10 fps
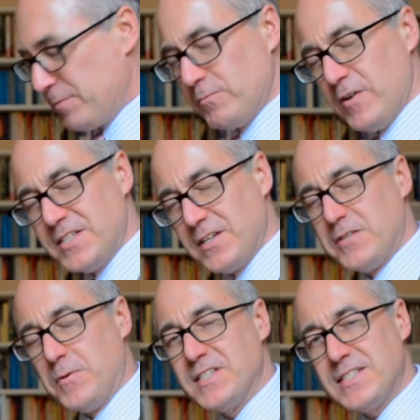people really
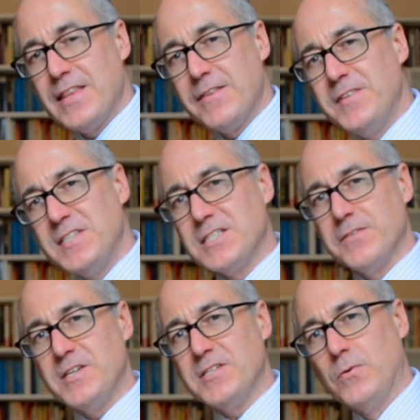started to understand the physics
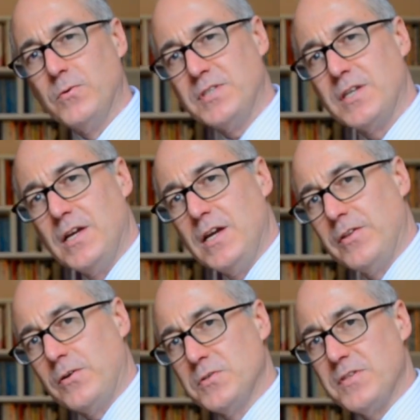of these horns
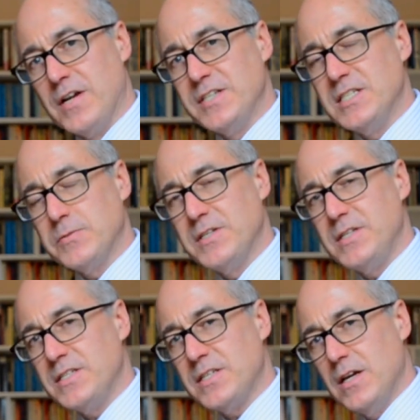in the course of the
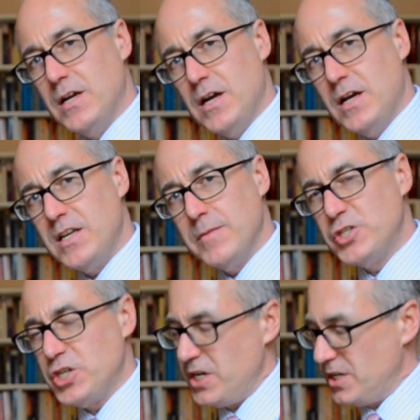1920s. Earlier
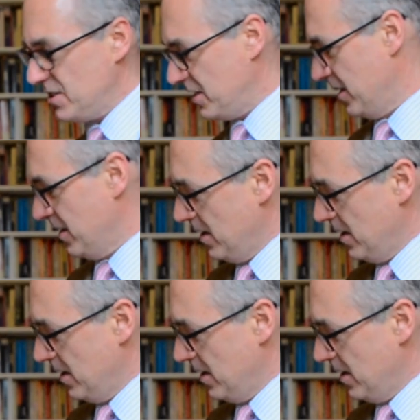machines